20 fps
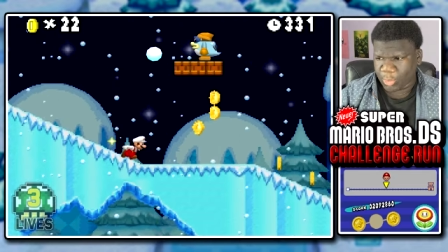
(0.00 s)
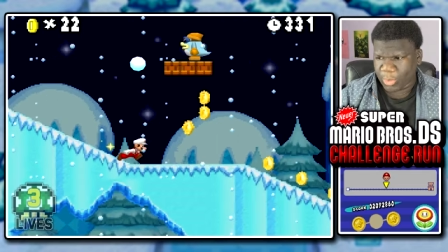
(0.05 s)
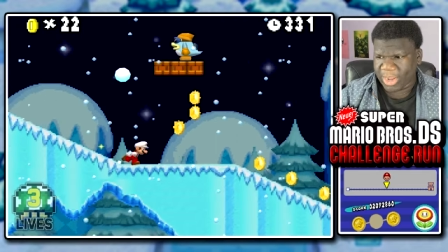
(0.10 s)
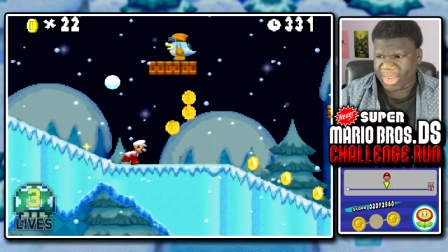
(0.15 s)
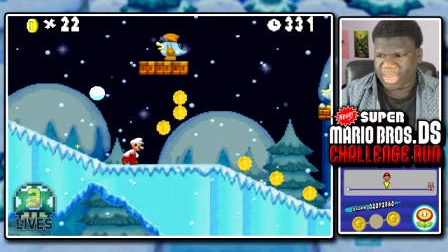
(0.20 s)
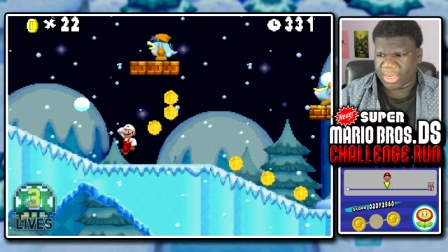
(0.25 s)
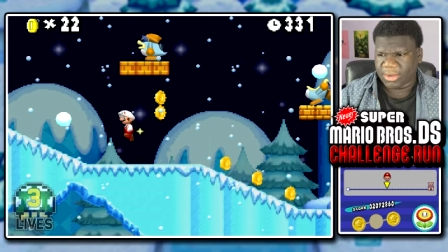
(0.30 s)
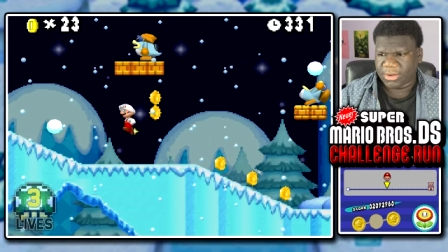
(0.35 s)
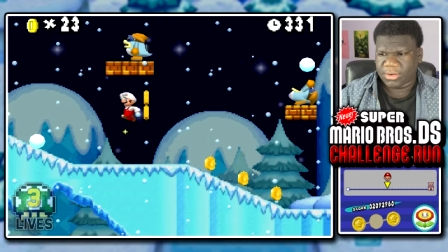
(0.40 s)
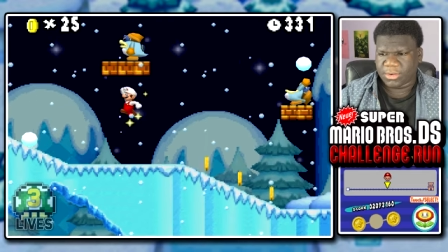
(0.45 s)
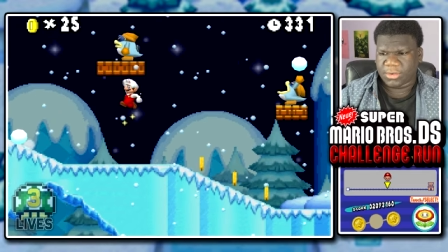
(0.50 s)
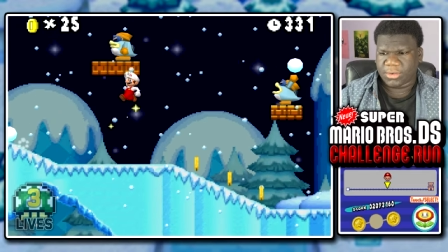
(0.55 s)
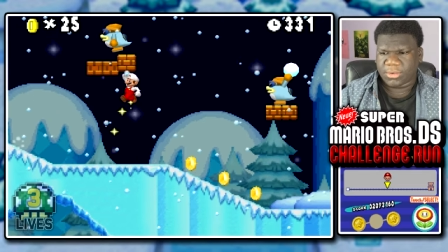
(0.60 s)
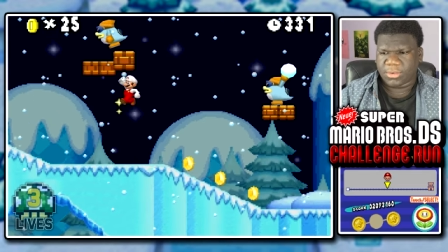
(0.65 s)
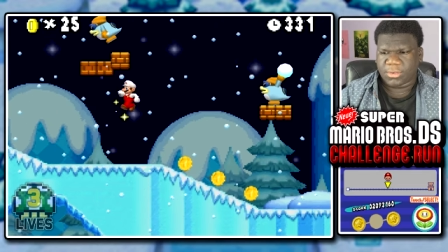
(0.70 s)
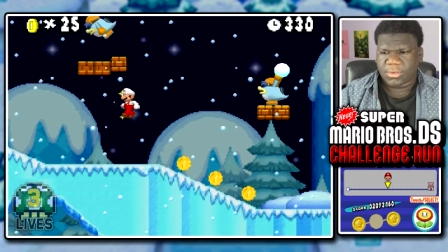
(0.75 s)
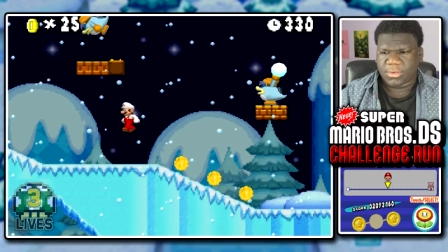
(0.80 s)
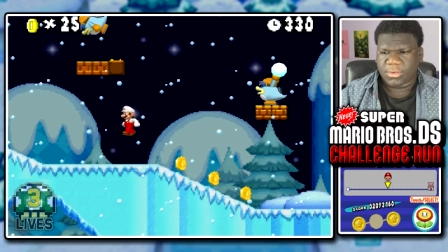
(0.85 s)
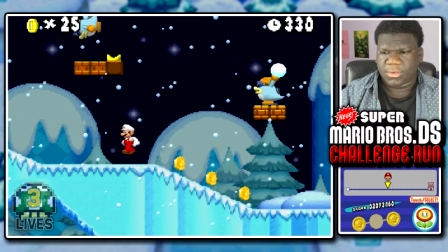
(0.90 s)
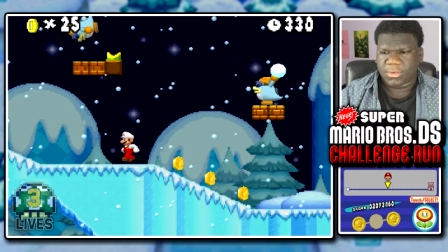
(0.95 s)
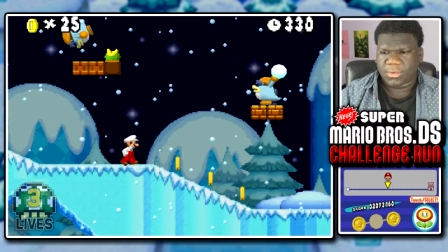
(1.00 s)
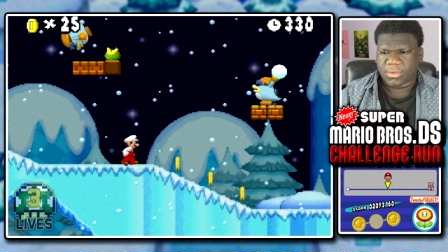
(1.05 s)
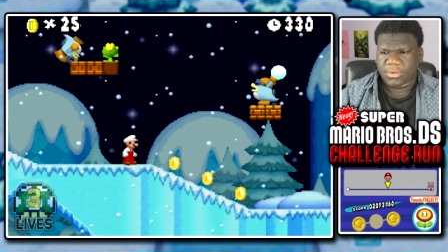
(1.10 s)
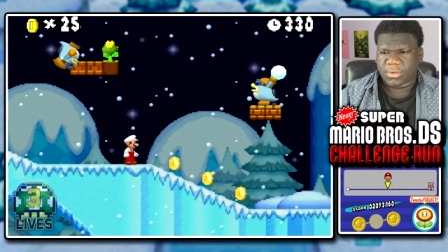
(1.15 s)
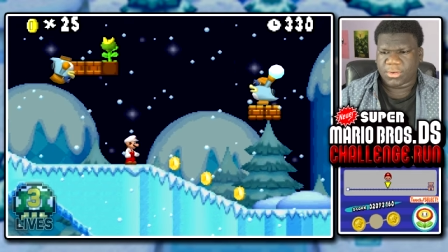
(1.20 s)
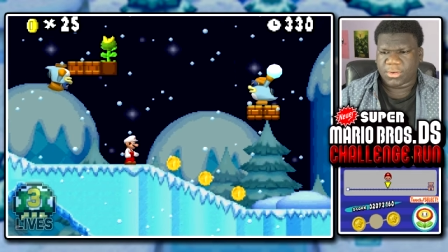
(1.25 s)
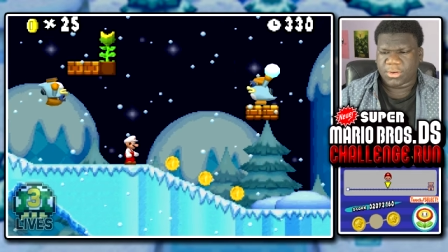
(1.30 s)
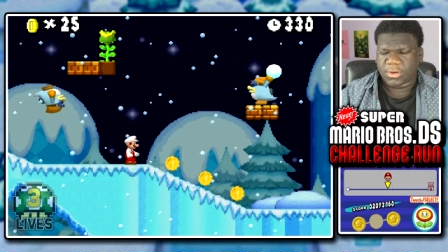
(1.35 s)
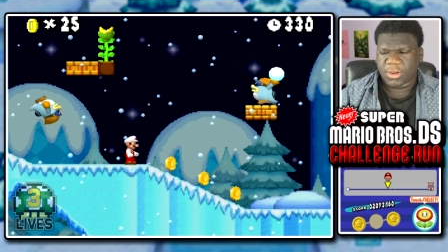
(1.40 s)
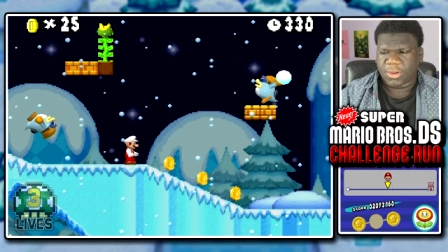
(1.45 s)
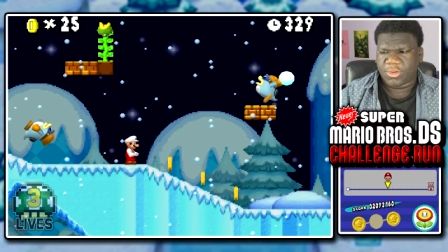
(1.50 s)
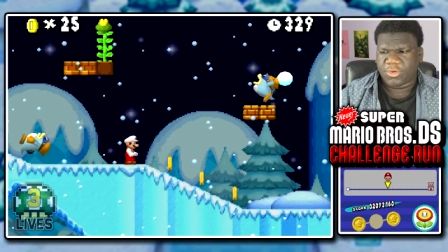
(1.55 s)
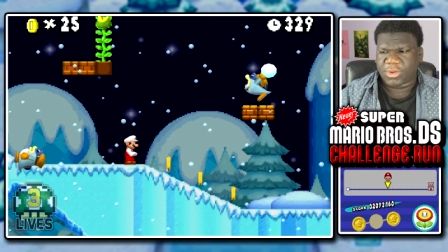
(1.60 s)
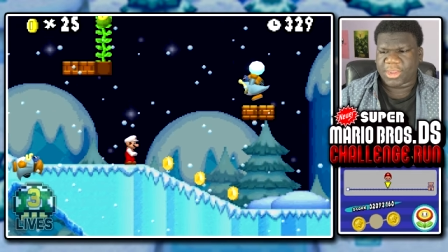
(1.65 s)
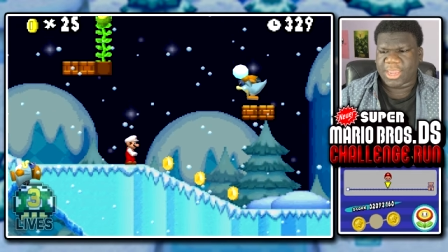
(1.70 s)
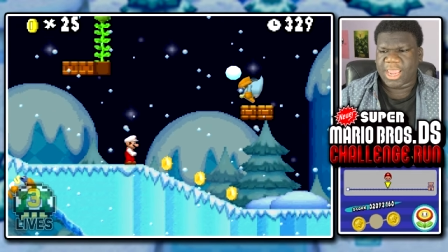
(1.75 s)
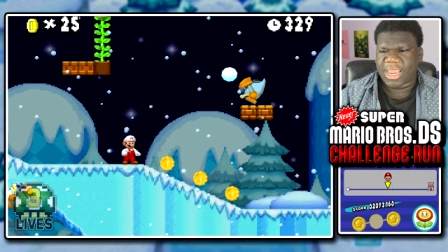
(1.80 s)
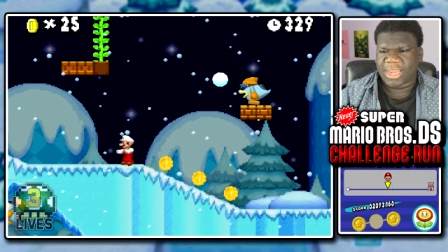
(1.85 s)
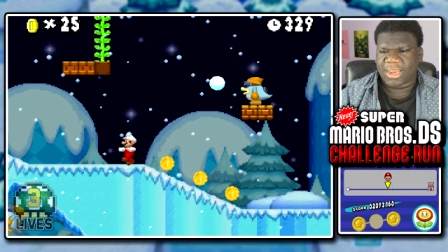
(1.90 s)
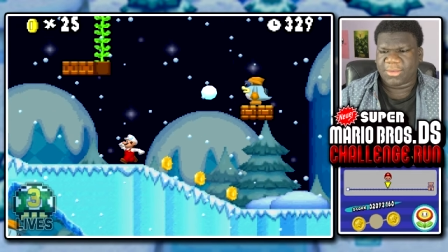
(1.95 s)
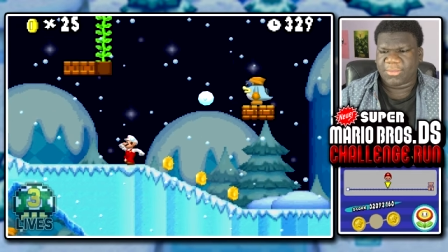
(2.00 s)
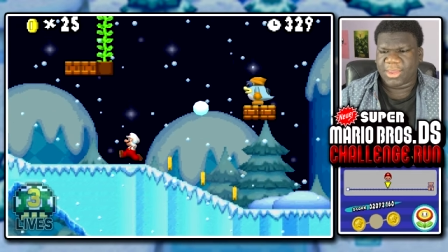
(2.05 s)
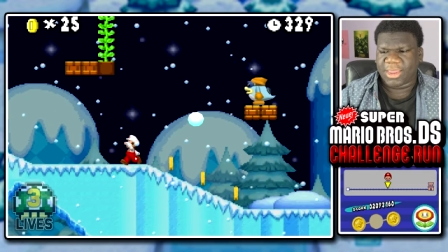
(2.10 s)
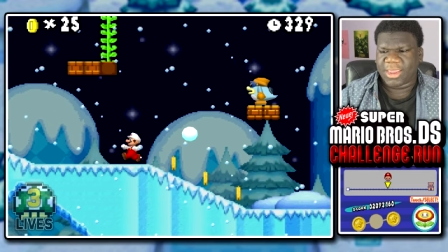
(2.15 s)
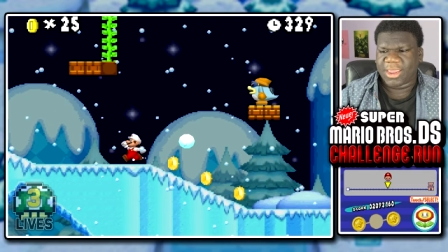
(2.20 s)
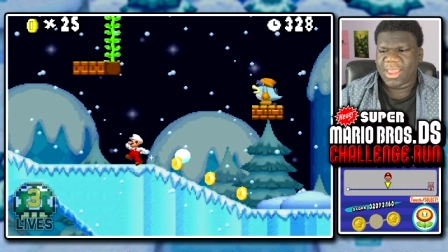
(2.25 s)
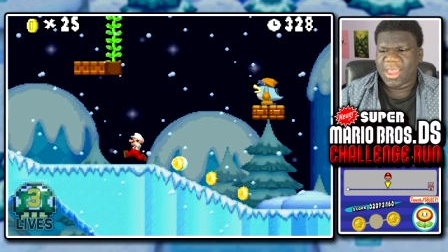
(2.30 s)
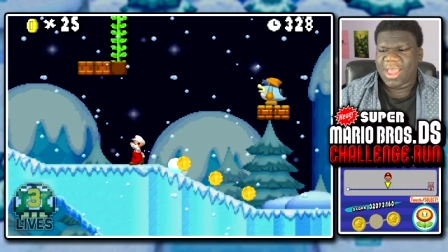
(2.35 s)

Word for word: Wait. You're kidding me.